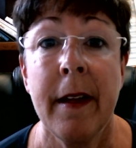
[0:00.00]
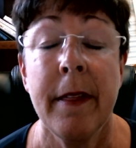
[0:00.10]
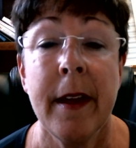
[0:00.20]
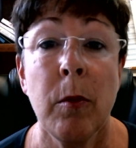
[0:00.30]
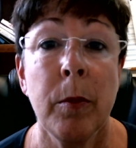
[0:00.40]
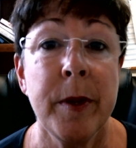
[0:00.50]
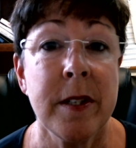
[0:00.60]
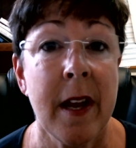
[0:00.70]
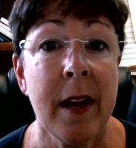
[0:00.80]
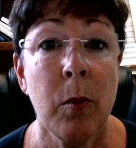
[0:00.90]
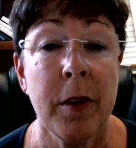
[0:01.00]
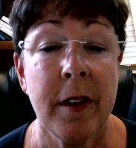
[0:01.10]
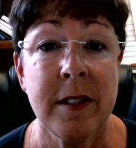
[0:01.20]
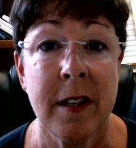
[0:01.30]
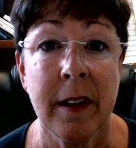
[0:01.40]
They will be staying with
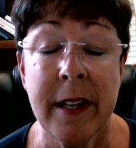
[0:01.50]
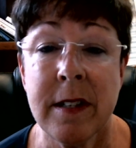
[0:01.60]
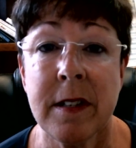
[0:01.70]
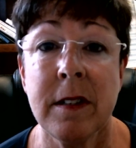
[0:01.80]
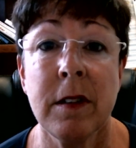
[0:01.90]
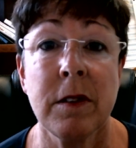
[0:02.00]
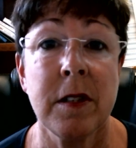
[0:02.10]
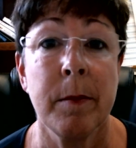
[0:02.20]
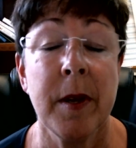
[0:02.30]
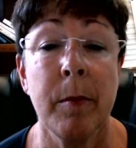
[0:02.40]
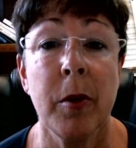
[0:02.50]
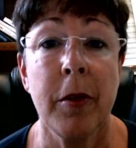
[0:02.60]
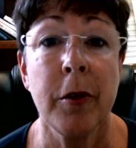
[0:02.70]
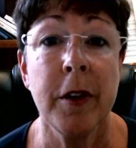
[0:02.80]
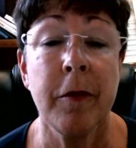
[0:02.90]
us at least until September
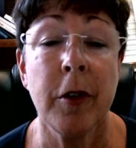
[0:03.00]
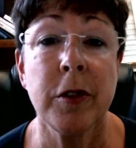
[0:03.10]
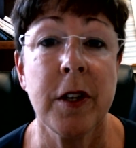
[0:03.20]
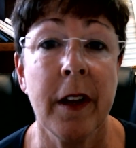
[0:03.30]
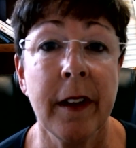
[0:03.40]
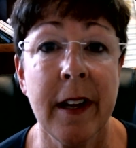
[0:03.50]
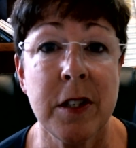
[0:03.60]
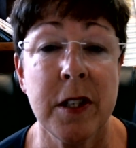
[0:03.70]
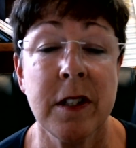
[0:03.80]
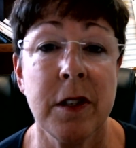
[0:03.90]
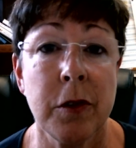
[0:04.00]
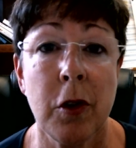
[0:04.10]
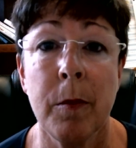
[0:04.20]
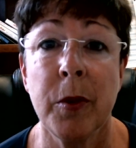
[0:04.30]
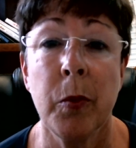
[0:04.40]
31st, unless it's
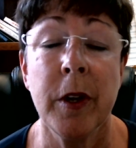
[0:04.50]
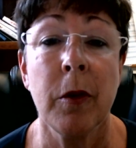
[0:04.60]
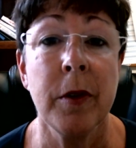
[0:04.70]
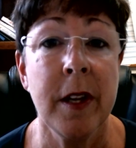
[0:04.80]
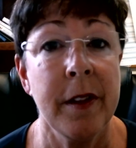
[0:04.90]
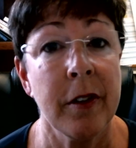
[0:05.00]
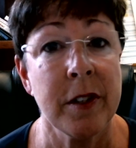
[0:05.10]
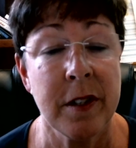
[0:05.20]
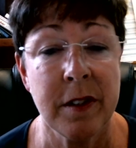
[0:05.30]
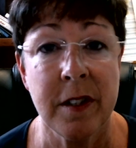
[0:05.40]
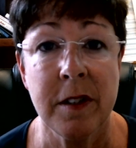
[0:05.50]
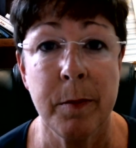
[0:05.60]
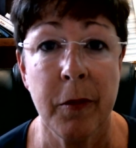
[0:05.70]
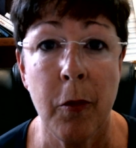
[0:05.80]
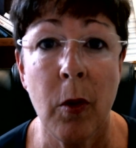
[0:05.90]
determined we don't need their assistance
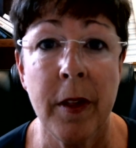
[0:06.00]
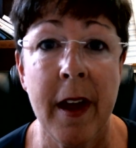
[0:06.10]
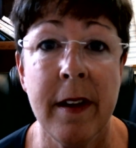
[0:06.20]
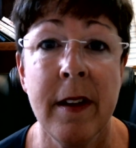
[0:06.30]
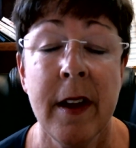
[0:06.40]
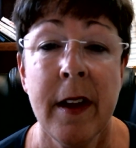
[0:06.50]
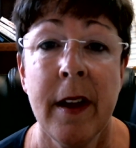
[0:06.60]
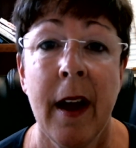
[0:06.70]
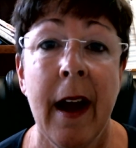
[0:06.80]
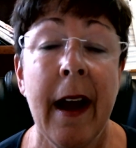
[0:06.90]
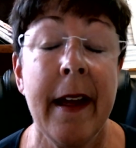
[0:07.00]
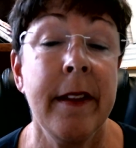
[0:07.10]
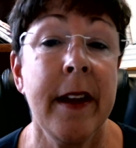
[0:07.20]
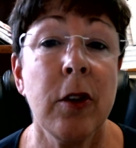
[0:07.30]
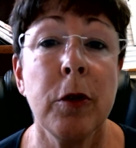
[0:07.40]
before then. And
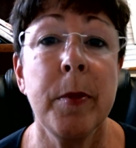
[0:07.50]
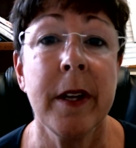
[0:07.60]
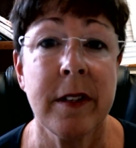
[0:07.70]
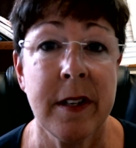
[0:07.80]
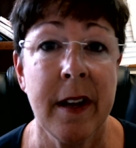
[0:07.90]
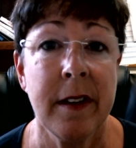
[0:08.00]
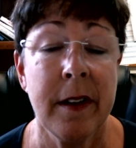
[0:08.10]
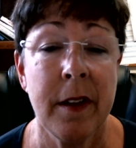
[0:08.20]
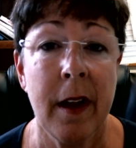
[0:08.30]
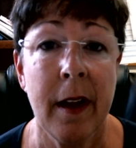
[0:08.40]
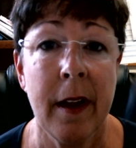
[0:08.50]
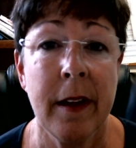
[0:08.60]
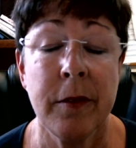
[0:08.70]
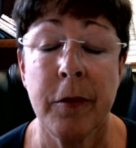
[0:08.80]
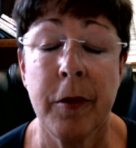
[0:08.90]
they could be extended
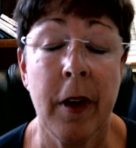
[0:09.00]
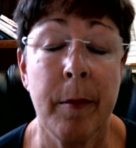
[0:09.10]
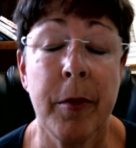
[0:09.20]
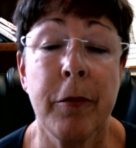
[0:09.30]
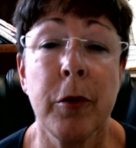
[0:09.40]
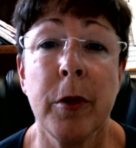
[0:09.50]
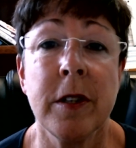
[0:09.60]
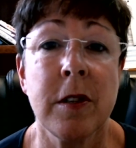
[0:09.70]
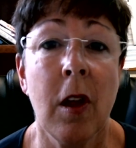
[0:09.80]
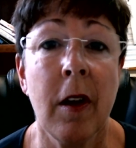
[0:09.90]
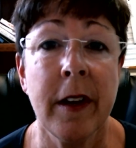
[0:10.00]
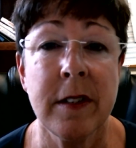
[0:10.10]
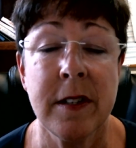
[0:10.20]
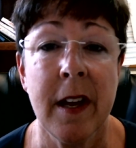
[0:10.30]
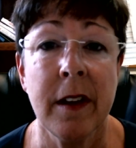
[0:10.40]
up through and as long
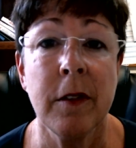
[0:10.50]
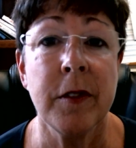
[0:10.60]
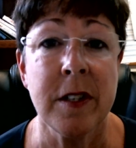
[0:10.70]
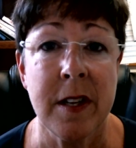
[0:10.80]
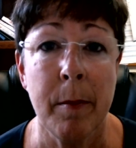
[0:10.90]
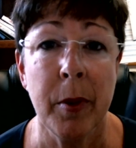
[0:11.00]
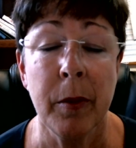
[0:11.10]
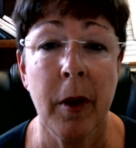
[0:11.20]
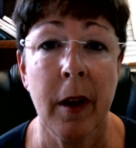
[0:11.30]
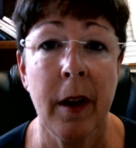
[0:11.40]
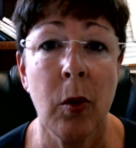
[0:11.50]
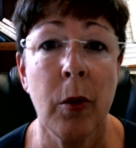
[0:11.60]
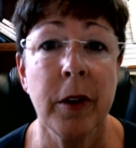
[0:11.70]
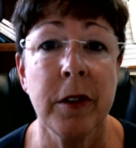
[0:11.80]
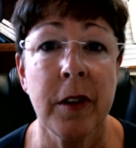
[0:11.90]
as the end of December,
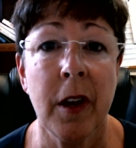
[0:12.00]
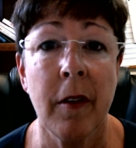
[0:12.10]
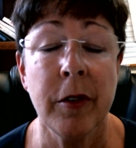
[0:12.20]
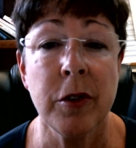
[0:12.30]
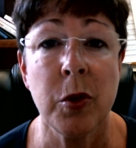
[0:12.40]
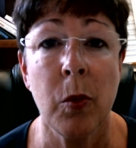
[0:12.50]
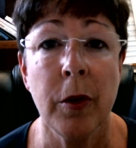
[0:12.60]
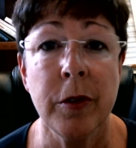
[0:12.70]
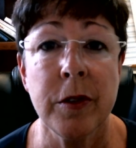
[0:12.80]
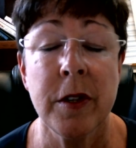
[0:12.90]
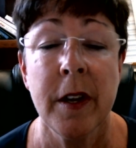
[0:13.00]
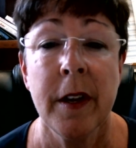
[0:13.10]
according to the governor's orders.